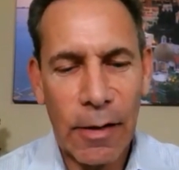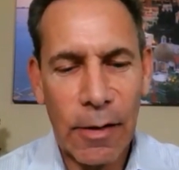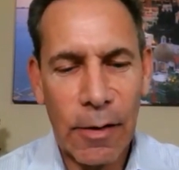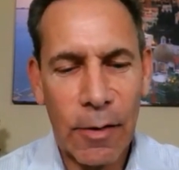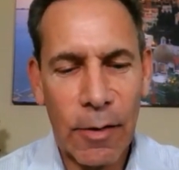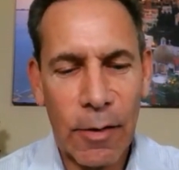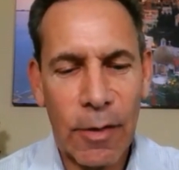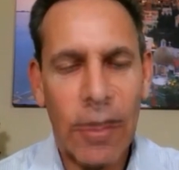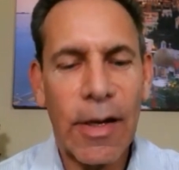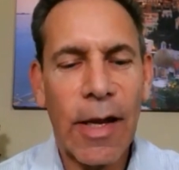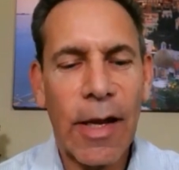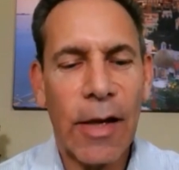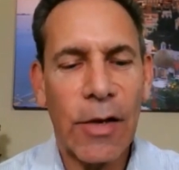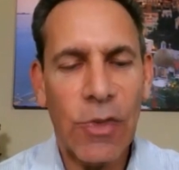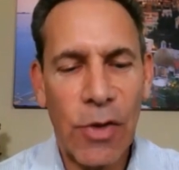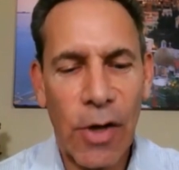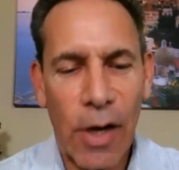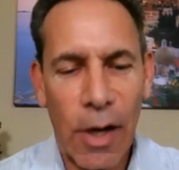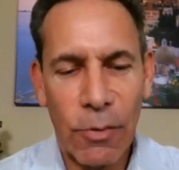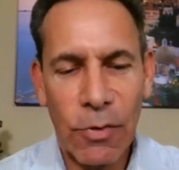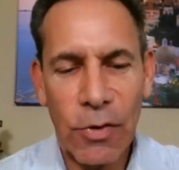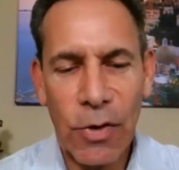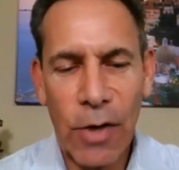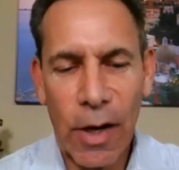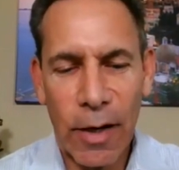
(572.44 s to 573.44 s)
Casey and I
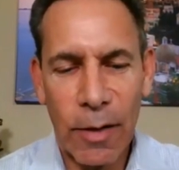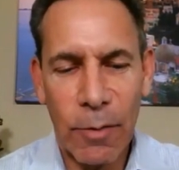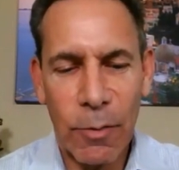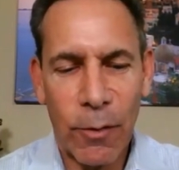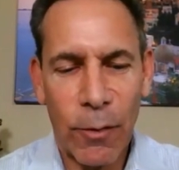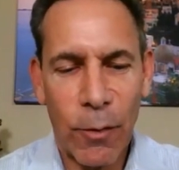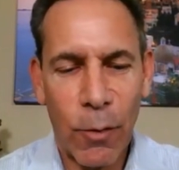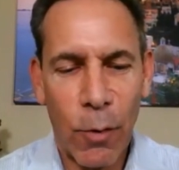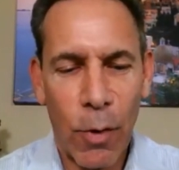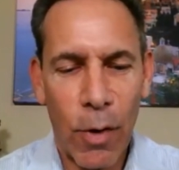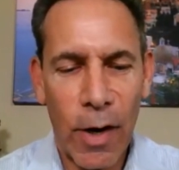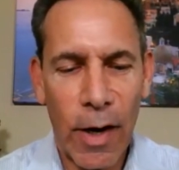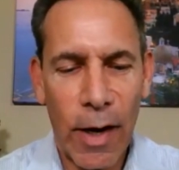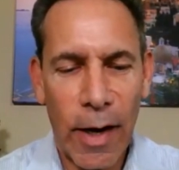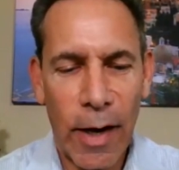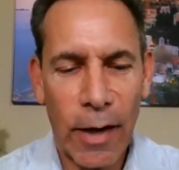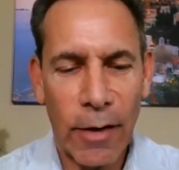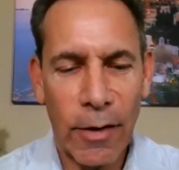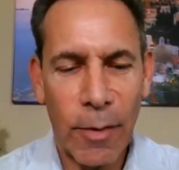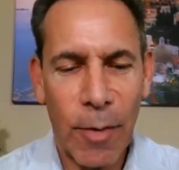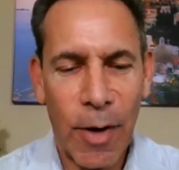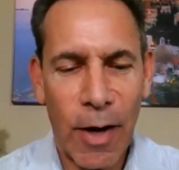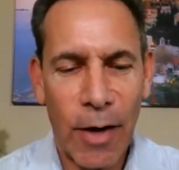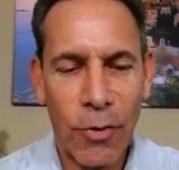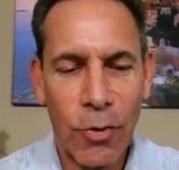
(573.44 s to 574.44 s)
were talking beforehand
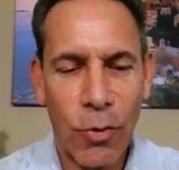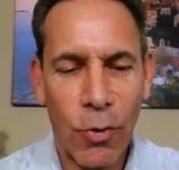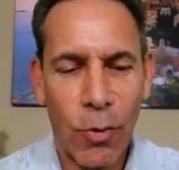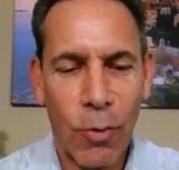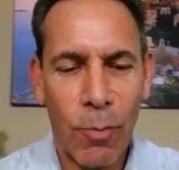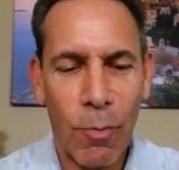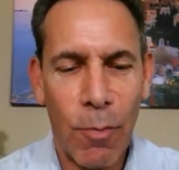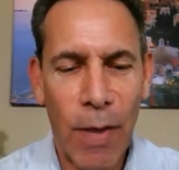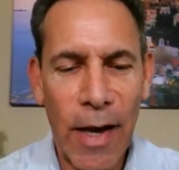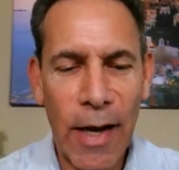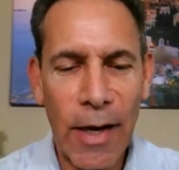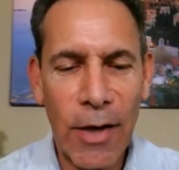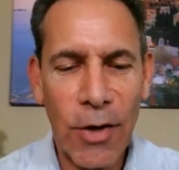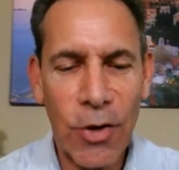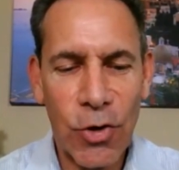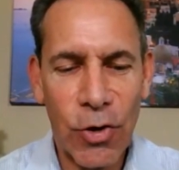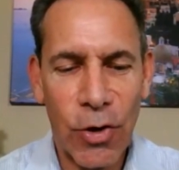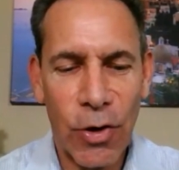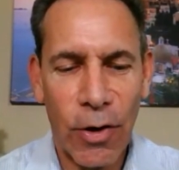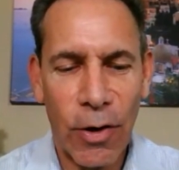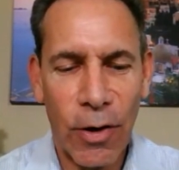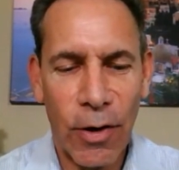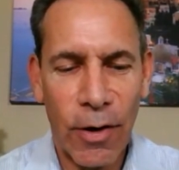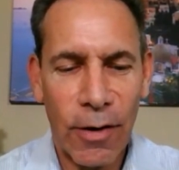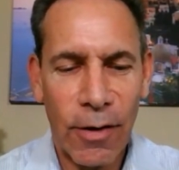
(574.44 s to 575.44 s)
about your
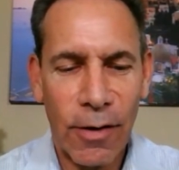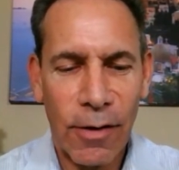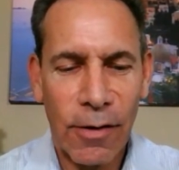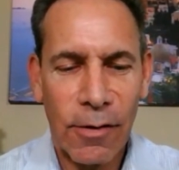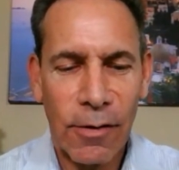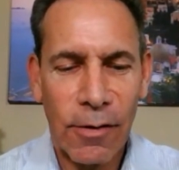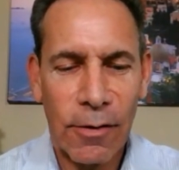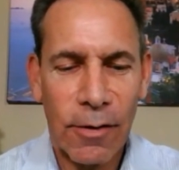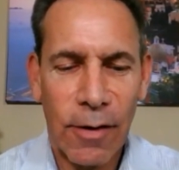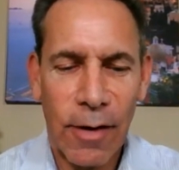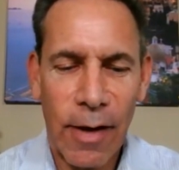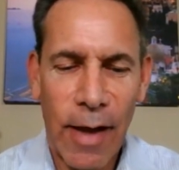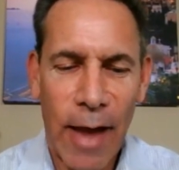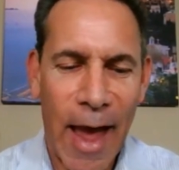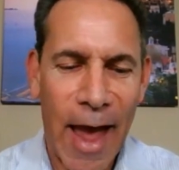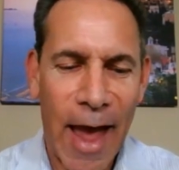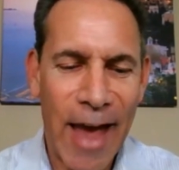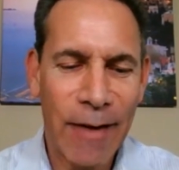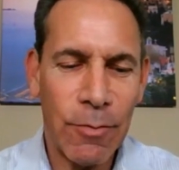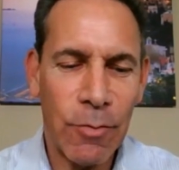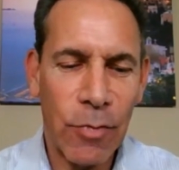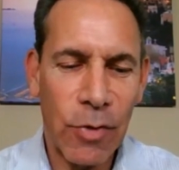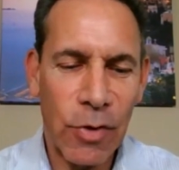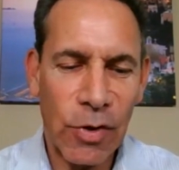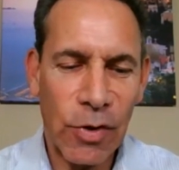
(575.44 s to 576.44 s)
major,
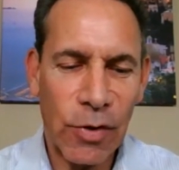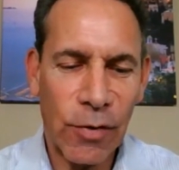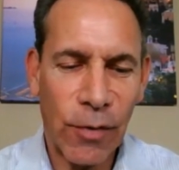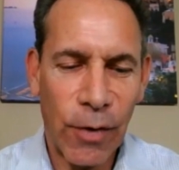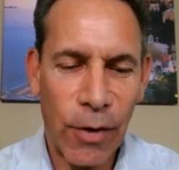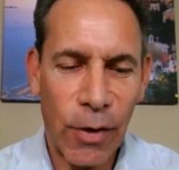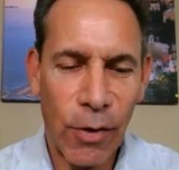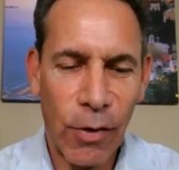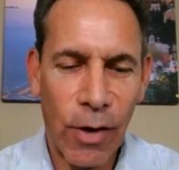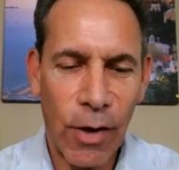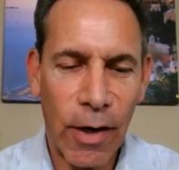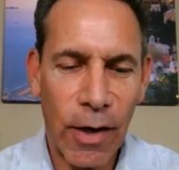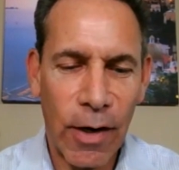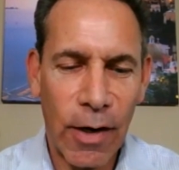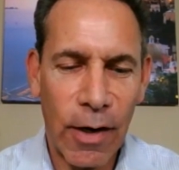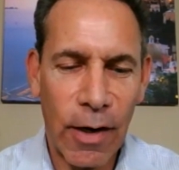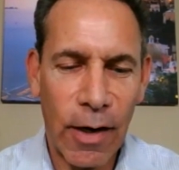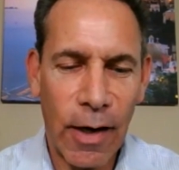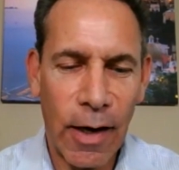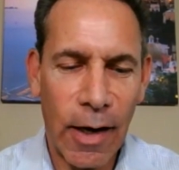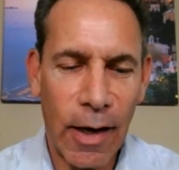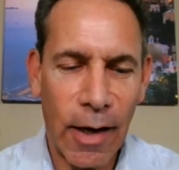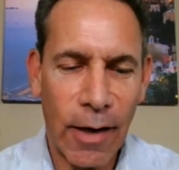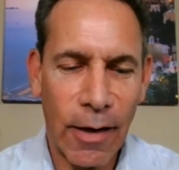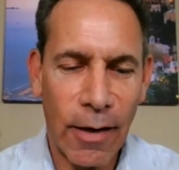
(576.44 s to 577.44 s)
atmospheric
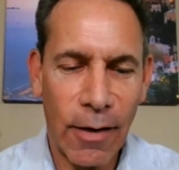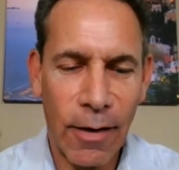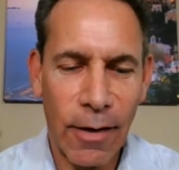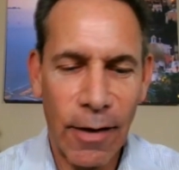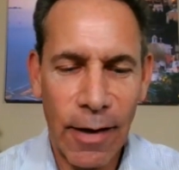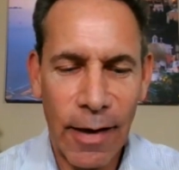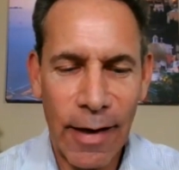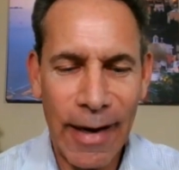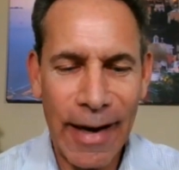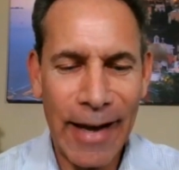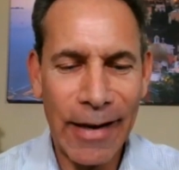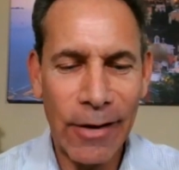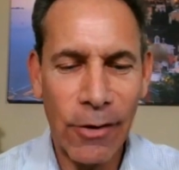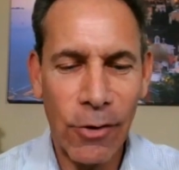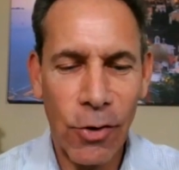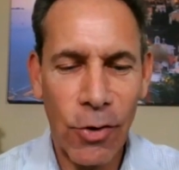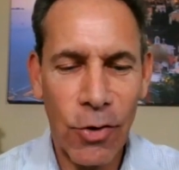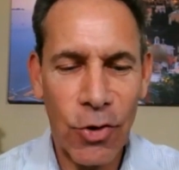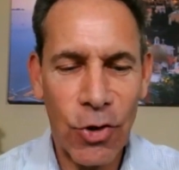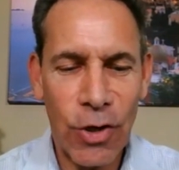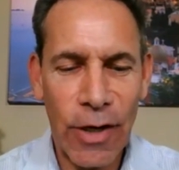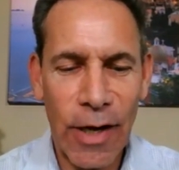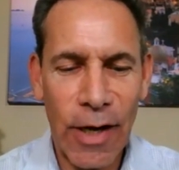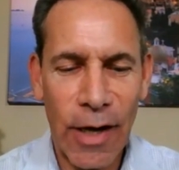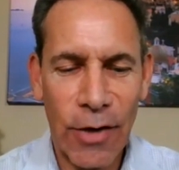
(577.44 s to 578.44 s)
and
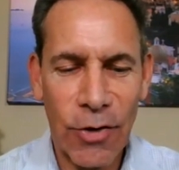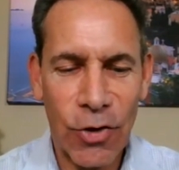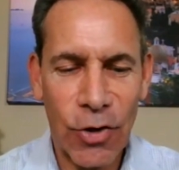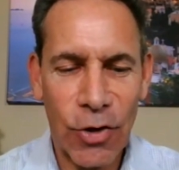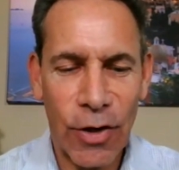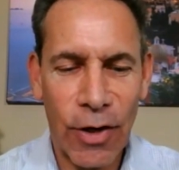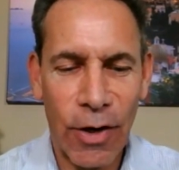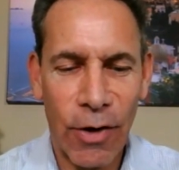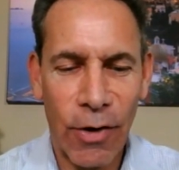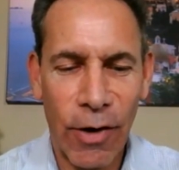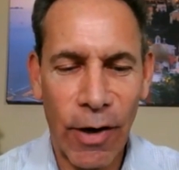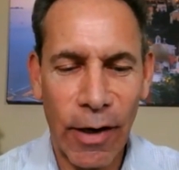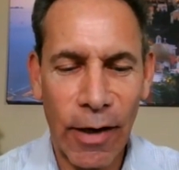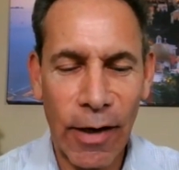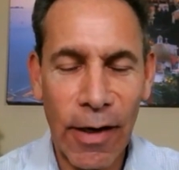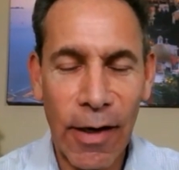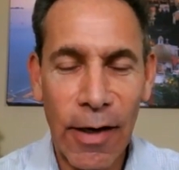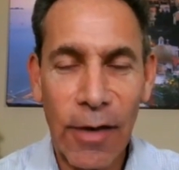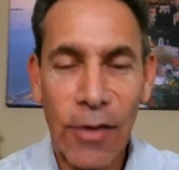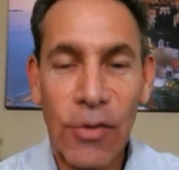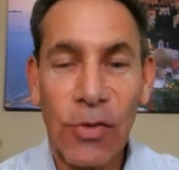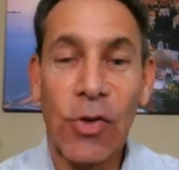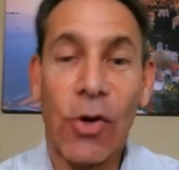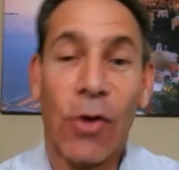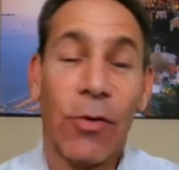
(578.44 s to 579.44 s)
energy engineering.
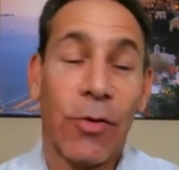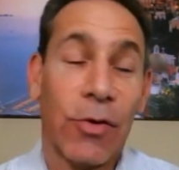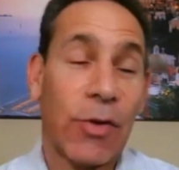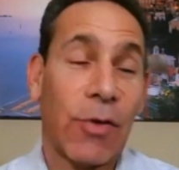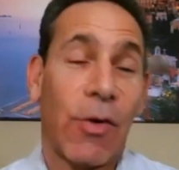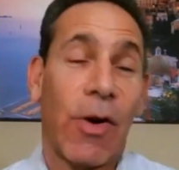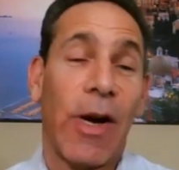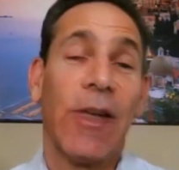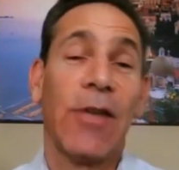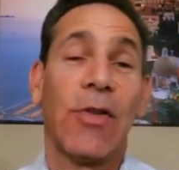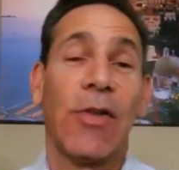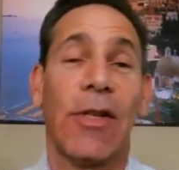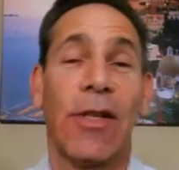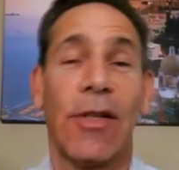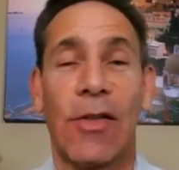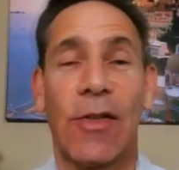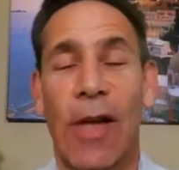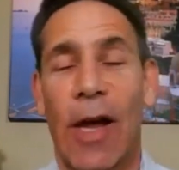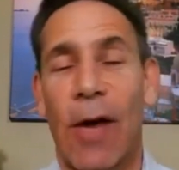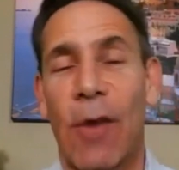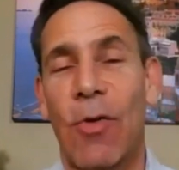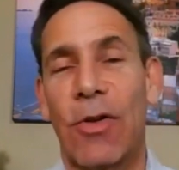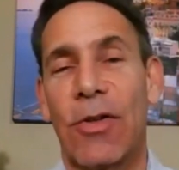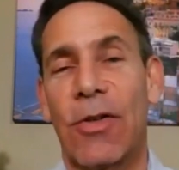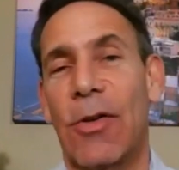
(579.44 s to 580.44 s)
So what's crazy is I
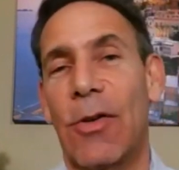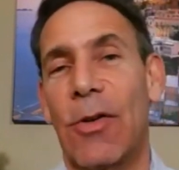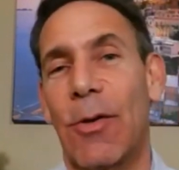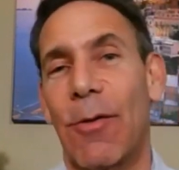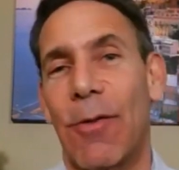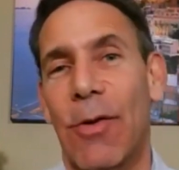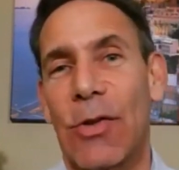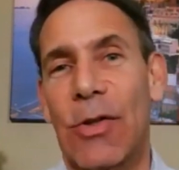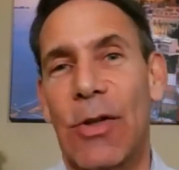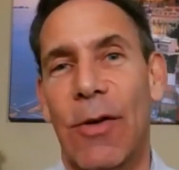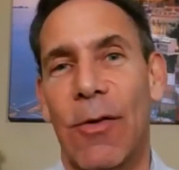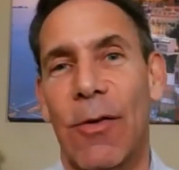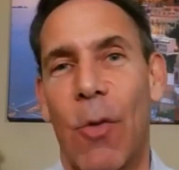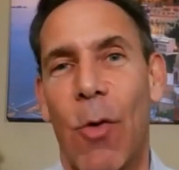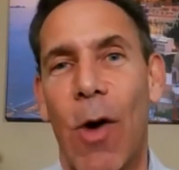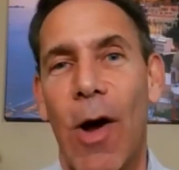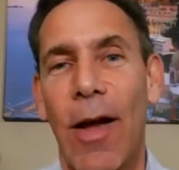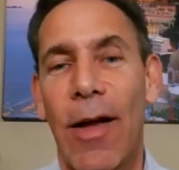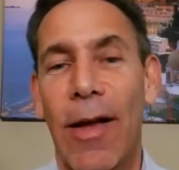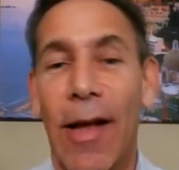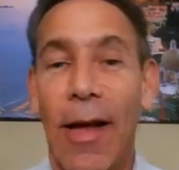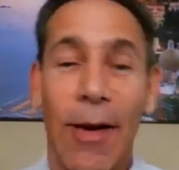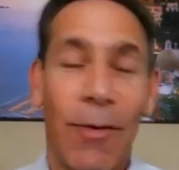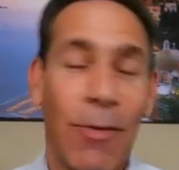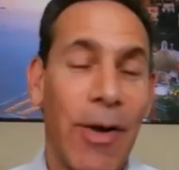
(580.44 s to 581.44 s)
went to the University of Hawaii.
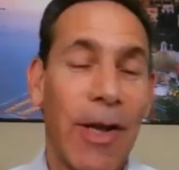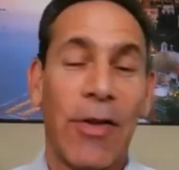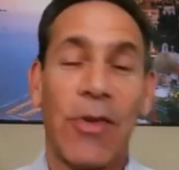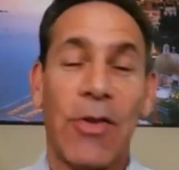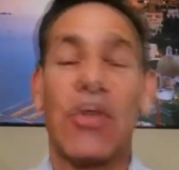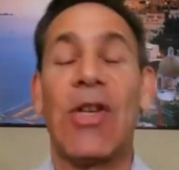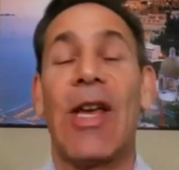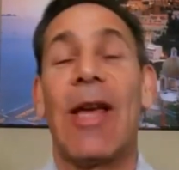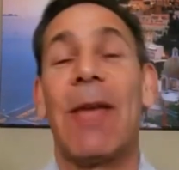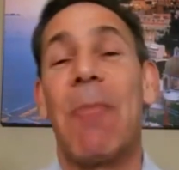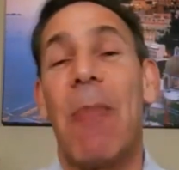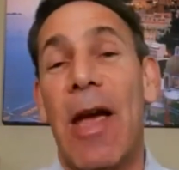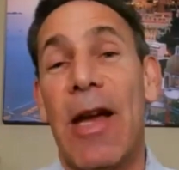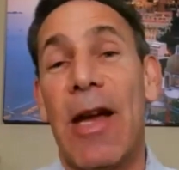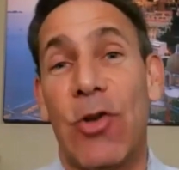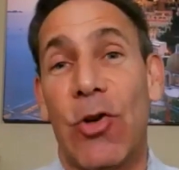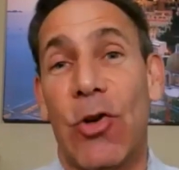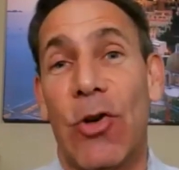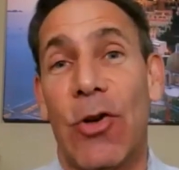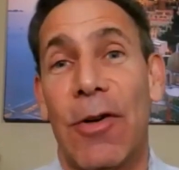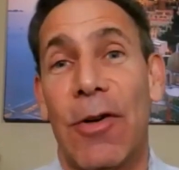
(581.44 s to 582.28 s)
We had the same major.